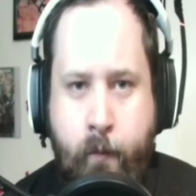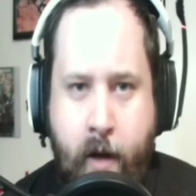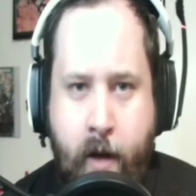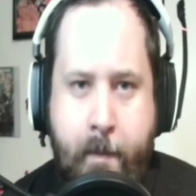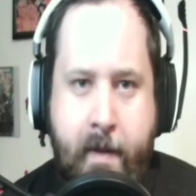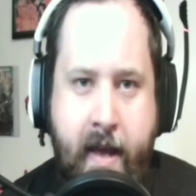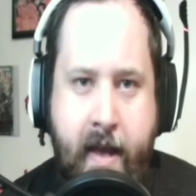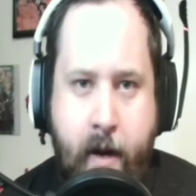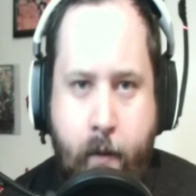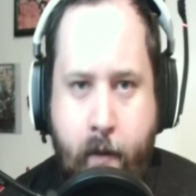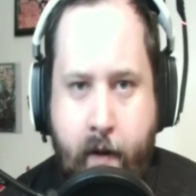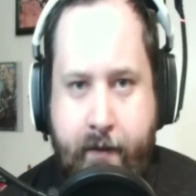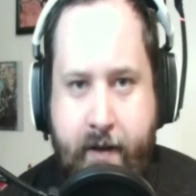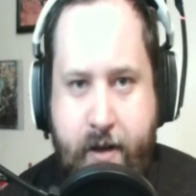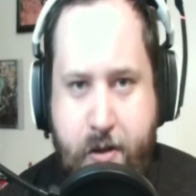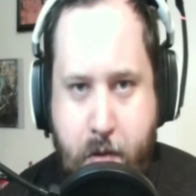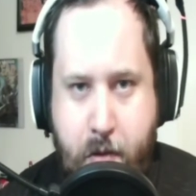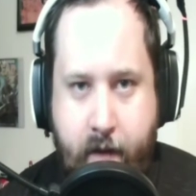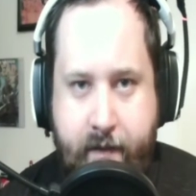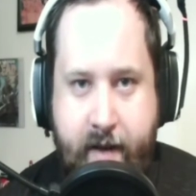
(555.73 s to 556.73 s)
coming in at roughly
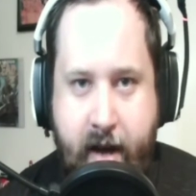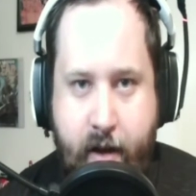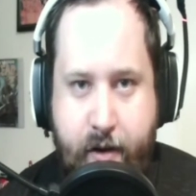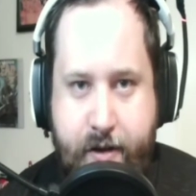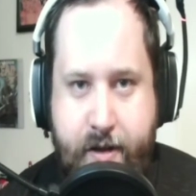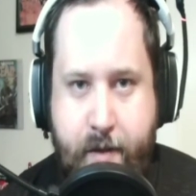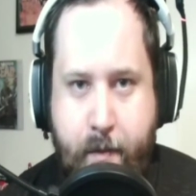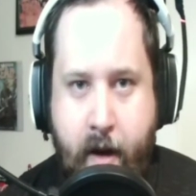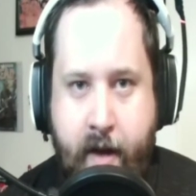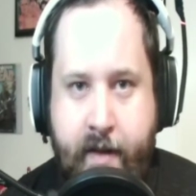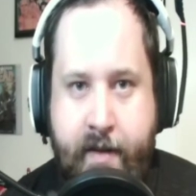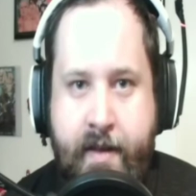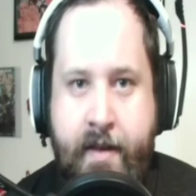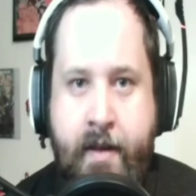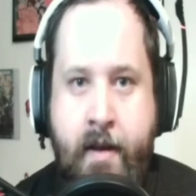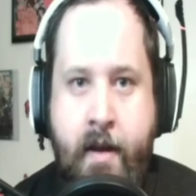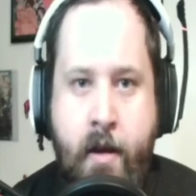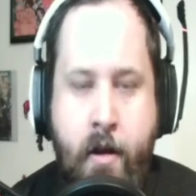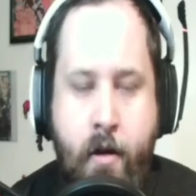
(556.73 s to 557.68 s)
$12 a month